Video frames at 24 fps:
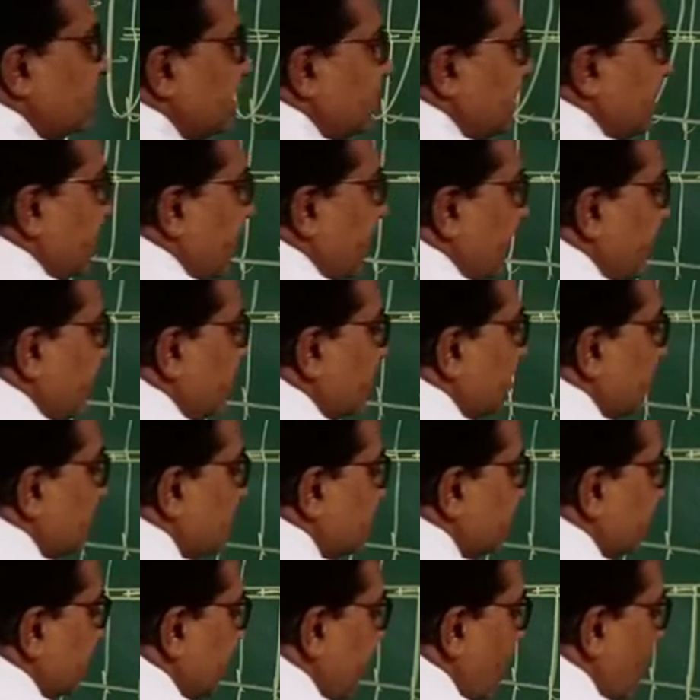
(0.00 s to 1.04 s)
They are
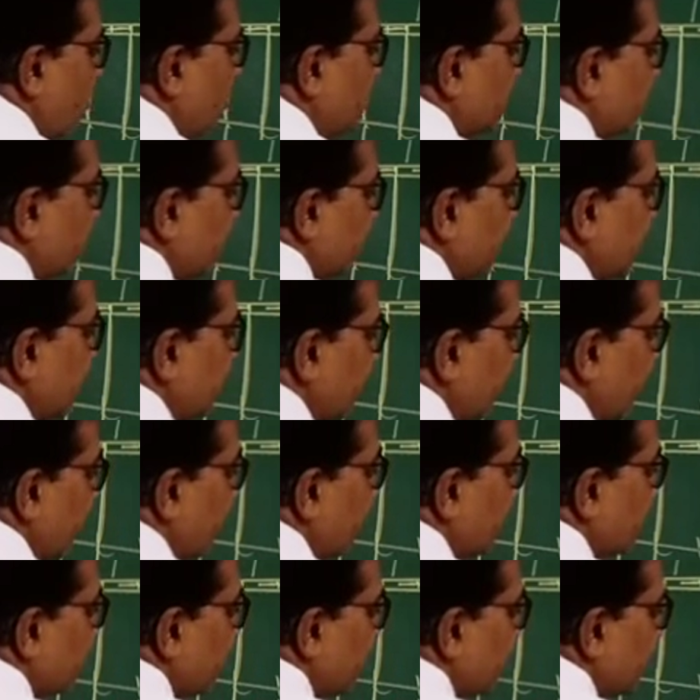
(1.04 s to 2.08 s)
emerging outward
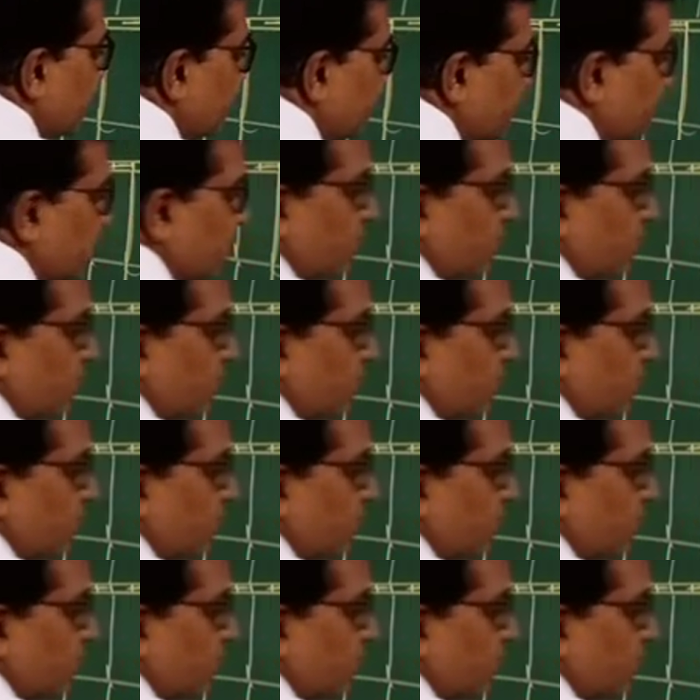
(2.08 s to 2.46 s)
normal to the